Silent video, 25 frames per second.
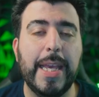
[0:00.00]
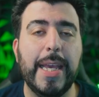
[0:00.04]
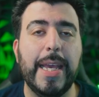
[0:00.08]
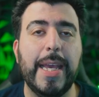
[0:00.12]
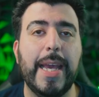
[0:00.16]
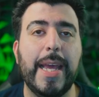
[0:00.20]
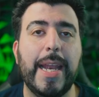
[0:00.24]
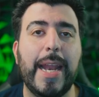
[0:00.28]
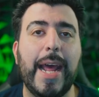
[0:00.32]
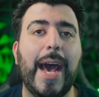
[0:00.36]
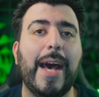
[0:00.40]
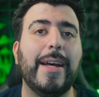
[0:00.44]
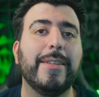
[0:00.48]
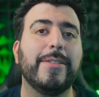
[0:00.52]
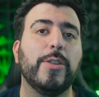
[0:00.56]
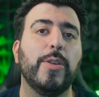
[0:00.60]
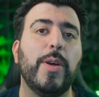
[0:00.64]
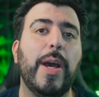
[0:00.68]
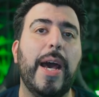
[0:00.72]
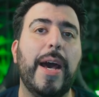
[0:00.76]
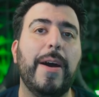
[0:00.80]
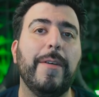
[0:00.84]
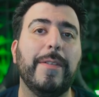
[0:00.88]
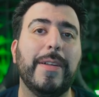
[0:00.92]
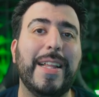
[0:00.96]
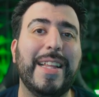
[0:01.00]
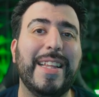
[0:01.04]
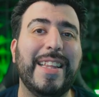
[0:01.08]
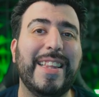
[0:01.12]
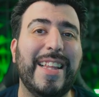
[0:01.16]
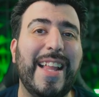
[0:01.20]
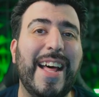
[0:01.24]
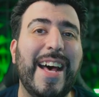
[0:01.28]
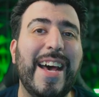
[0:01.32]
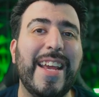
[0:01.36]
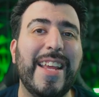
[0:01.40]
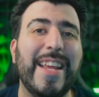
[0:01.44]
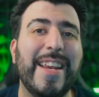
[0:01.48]
It has to have
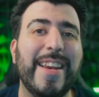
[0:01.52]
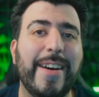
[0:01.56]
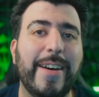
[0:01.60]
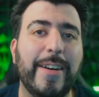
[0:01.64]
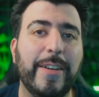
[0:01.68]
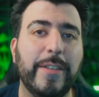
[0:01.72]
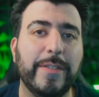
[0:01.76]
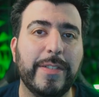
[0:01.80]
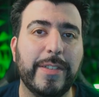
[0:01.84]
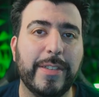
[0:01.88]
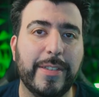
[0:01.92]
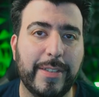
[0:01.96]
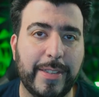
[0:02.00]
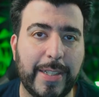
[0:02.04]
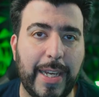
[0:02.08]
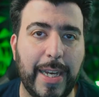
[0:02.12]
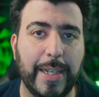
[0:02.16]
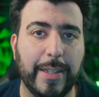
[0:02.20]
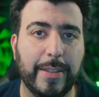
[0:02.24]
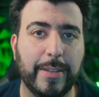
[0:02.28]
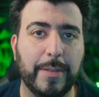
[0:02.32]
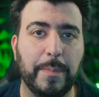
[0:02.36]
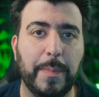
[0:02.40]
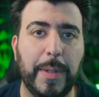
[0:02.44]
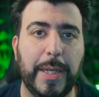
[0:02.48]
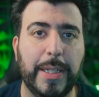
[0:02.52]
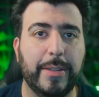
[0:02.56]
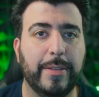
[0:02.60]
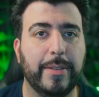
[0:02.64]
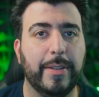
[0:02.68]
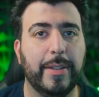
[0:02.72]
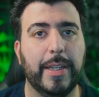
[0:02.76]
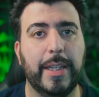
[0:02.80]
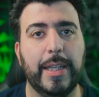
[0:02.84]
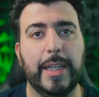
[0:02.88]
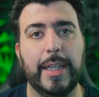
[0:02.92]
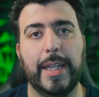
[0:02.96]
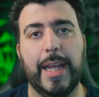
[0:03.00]
line of sight,
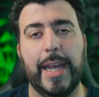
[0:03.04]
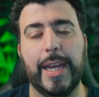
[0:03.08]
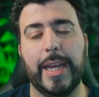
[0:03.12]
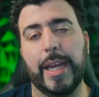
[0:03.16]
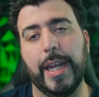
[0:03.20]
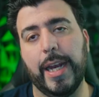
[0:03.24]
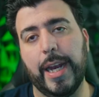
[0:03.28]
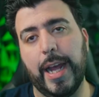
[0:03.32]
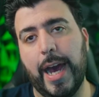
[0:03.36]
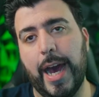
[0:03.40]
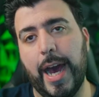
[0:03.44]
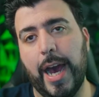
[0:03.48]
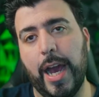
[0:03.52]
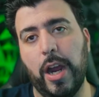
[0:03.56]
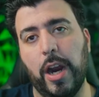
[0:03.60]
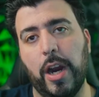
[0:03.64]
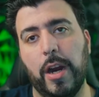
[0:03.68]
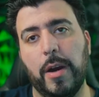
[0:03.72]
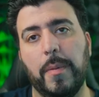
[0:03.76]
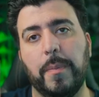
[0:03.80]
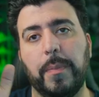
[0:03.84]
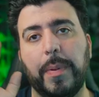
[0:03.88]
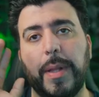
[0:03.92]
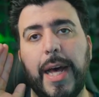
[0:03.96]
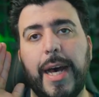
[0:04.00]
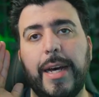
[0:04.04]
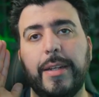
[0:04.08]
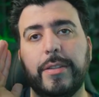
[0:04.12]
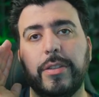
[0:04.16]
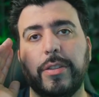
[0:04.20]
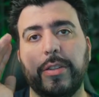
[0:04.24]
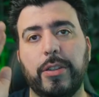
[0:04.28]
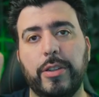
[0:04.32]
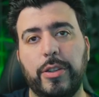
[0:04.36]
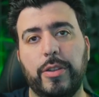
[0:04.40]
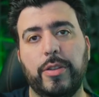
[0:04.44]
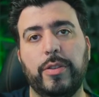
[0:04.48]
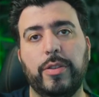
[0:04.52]
basically, like an IR blaster
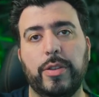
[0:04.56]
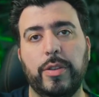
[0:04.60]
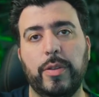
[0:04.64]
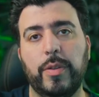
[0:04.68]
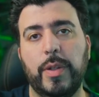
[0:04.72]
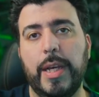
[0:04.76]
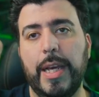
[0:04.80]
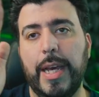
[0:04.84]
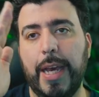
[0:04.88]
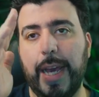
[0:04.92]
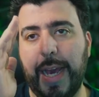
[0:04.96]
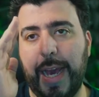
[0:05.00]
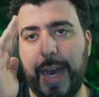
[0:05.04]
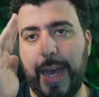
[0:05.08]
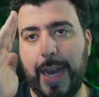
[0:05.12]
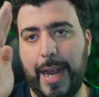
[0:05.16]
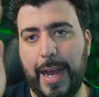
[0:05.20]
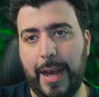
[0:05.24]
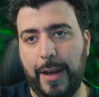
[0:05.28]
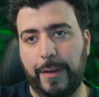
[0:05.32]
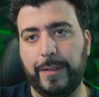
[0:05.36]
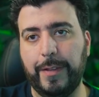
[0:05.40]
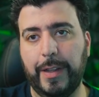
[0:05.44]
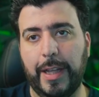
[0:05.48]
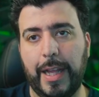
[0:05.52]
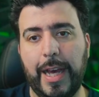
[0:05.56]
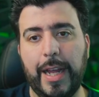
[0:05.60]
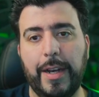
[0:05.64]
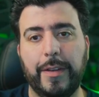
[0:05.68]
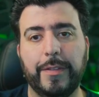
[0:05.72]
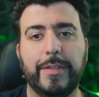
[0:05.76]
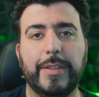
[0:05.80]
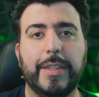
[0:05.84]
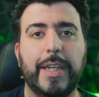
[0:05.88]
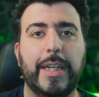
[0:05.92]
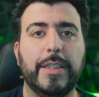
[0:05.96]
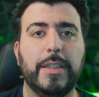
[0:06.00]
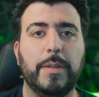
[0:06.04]
used to had to have line of
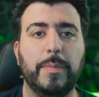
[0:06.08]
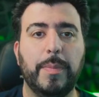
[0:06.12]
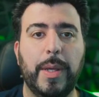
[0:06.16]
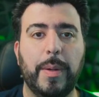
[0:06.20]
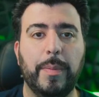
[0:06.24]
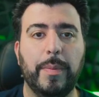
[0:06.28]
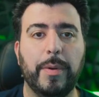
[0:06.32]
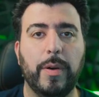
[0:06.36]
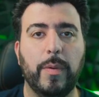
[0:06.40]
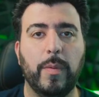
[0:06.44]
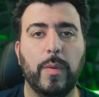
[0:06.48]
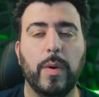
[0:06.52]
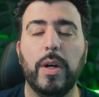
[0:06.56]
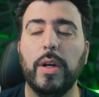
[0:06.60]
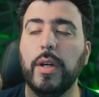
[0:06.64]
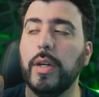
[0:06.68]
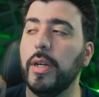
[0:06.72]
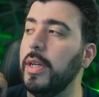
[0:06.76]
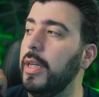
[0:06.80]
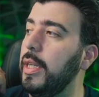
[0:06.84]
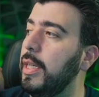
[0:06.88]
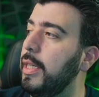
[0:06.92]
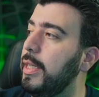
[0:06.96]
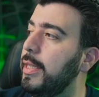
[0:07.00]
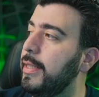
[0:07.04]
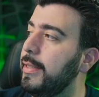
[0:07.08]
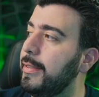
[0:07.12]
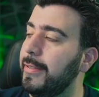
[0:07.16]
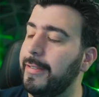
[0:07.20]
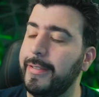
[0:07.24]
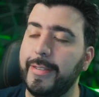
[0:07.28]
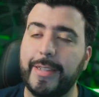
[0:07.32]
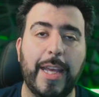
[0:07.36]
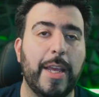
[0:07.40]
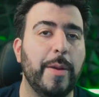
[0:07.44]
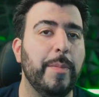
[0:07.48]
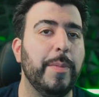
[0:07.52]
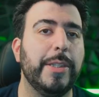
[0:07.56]
sight to be able to work.
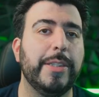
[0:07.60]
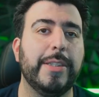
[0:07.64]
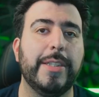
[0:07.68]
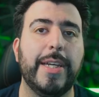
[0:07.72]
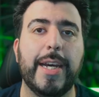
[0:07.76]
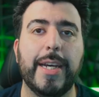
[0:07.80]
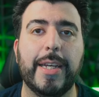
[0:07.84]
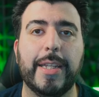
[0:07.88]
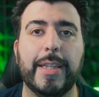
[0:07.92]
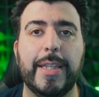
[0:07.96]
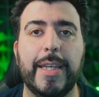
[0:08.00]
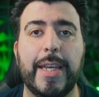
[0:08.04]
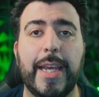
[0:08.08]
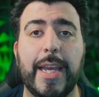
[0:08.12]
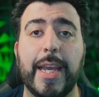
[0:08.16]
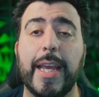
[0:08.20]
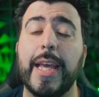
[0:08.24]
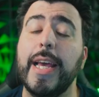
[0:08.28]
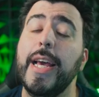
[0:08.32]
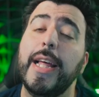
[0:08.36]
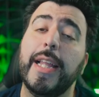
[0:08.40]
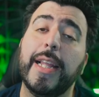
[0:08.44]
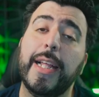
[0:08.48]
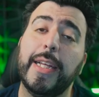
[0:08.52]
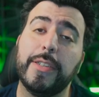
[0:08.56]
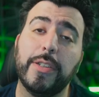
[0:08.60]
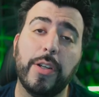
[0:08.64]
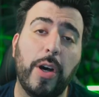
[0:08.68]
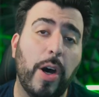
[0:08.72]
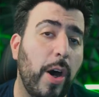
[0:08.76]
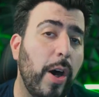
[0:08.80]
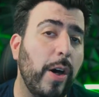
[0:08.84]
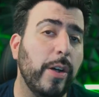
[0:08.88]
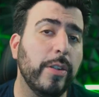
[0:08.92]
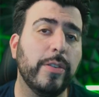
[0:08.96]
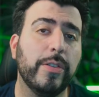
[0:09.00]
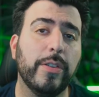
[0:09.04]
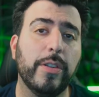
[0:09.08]
Same exact thing. That's
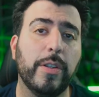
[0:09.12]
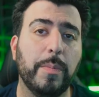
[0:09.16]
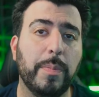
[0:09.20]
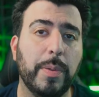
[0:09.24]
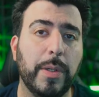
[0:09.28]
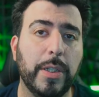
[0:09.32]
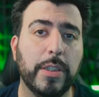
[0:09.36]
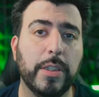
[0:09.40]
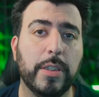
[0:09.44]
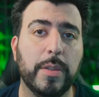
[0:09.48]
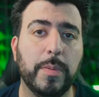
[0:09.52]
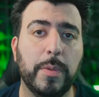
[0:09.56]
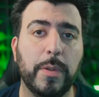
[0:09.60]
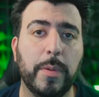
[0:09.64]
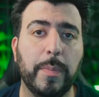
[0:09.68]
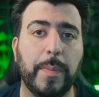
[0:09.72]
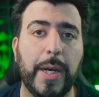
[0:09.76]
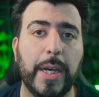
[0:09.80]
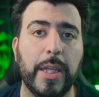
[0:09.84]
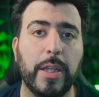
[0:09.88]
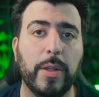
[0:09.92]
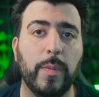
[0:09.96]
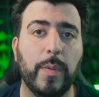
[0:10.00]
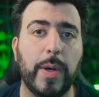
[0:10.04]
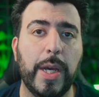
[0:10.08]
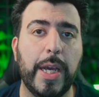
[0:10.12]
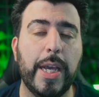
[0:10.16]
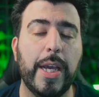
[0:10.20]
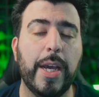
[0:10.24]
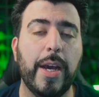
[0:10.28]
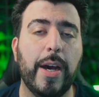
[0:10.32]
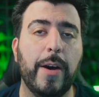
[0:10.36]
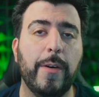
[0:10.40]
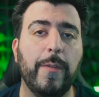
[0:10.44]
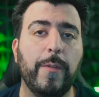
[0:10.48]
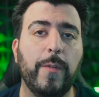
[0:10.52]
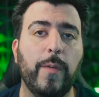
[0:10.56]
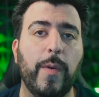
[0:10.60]
also the principle, by the way,
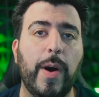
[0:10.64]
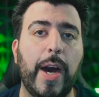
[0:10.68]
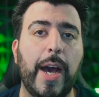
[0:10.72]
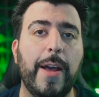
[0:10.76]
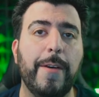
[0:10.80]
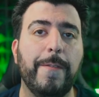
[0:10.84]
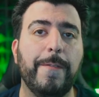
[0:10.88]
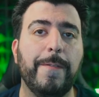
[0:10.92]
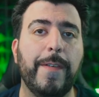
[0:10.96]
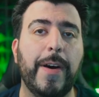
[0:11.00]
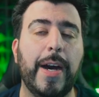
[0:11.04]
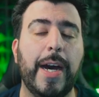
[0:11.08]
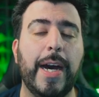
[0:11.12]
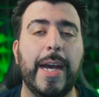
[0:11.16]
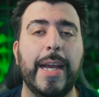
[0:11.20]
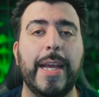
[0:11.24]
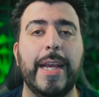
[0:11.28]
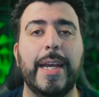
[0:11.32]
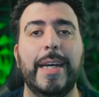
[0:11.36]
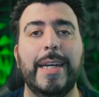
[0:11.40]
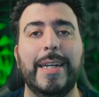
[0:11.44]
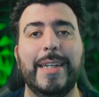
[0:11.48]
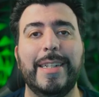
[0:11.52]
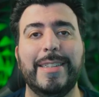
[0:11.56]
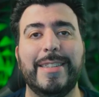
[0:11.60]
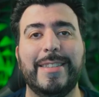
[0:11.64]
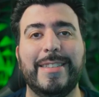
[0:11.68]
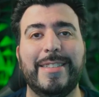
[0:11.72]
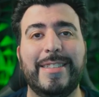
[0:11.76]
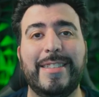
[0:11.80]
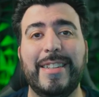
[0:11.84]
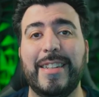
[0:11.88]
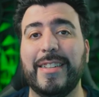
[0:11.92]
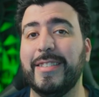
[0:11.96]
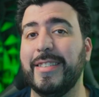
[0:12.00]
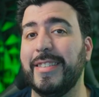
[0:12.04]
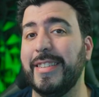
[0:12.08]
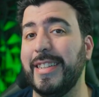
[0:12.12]
of Wi Fi
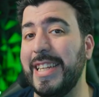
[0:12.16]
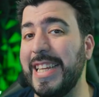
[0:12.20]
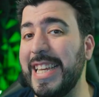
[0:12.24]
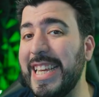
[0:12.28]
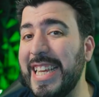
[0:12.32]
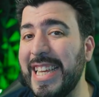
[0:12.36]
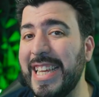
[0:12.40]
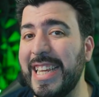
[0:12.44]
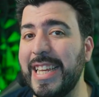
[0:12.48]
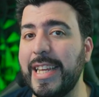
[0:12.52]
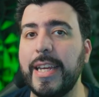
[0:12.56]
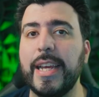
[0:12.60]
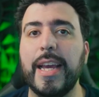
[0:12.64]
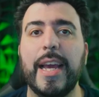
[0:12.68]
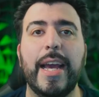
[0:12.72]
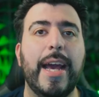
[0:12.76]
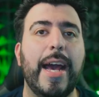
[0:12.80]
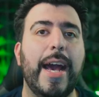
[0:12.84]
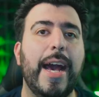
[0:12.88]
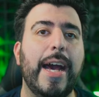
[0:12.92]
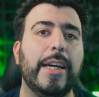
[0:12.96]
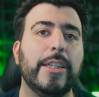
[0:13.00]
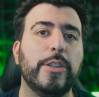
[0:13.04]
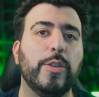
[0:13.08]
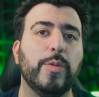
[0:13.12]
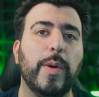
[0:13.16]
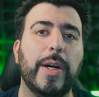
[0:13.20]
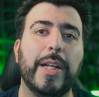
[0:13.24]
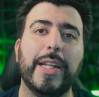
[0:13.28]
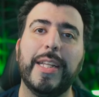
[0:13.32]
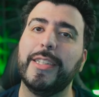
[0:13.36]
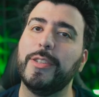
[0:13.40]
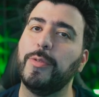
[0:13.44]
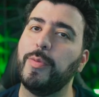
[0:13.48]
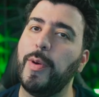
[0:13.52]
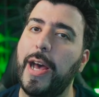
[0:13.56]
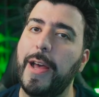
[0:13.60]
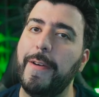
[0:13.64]
6E as well
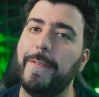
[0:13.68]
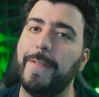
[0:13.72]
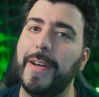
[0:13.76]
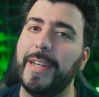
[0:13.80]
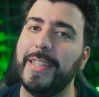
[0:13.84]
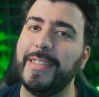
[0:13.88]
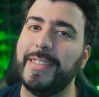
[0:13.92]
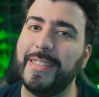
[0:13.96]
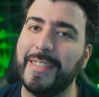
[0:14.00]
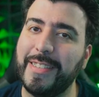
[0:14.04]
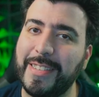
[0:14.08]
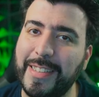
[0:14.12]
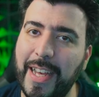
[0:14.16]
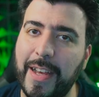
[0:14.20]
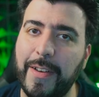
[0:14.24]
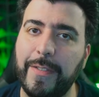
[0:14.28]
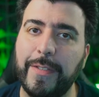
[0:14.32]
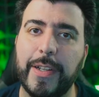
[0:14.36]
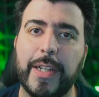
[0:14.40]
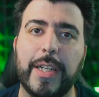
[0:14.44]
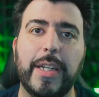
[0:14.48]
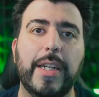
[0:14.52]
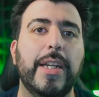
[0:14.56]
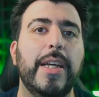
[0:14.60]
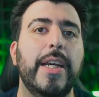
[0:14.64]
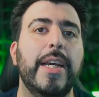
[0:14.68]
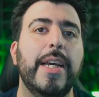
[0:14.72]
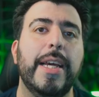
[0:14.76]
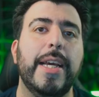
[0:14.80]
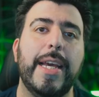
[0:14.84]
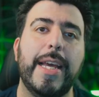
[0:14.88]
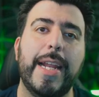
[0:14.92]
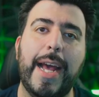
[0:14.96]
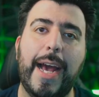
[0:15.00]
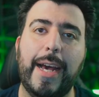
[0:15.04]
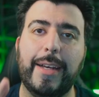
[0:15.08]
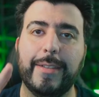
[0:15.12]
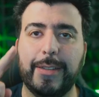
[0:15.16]
as Wi Fi 7. It
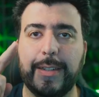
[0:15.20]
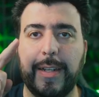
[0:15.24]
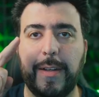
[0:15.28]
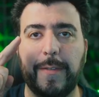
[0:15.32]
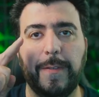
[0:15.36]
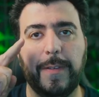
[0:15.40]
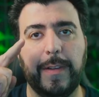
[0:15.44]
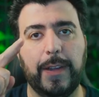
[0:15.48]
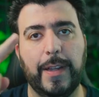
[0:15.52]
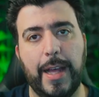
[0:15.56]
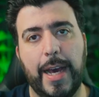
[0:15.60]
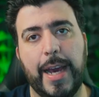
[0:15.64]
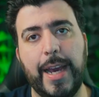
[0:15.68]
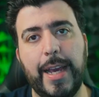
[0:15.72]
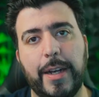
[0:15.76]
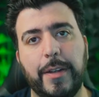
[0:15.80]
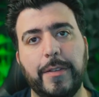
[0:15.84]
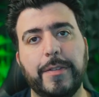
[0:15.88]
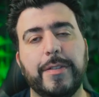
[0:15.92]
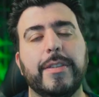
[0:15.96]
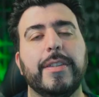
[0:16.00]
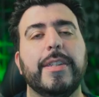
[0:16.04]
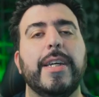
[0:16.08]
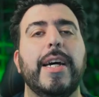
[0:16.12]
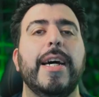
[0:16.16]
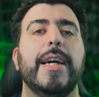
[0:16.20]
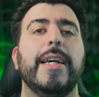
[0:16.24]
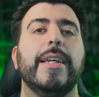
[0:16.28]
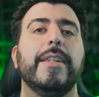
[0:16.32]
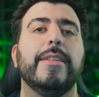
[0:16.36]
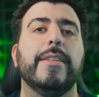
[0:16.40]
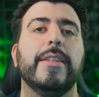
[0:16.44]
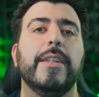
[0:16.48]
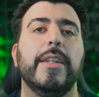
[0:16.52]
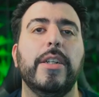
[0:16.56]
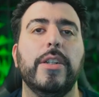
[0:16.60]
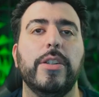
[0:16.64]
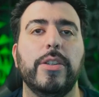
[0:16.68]
has to have line of sight
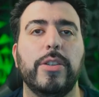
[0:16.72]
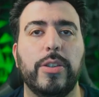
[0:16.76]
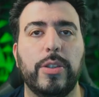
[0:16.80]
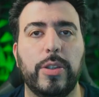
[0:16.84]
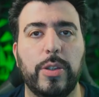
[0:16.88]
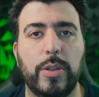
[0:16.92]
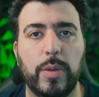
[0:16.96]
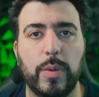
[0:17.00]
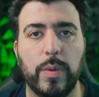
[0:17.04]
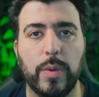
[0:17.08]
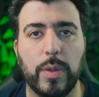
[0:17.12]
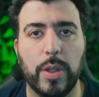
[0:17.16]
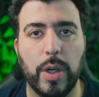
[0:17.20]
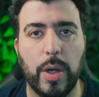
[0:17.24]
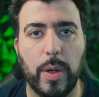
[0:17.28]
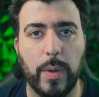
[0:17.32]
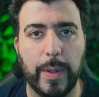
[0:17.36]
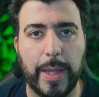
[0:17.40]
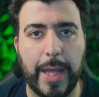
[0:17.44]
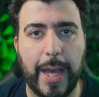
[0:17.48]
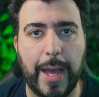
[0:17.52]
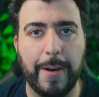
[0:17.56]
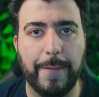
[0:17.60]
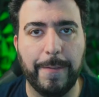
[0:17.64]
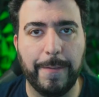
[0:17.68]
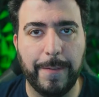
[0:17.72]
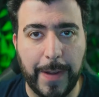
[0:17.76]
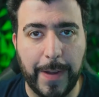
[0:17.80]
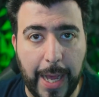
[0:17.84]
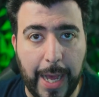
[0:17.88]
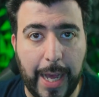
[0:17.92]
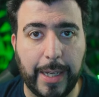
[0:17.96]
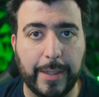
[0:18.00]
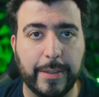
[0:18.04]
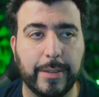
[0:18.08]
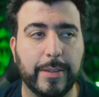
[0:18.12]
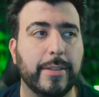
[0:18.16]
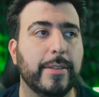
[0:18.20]
to go that
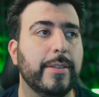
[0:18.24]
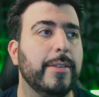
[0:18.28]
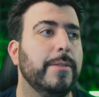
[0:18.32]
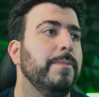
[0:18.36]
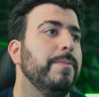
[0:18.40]
fast.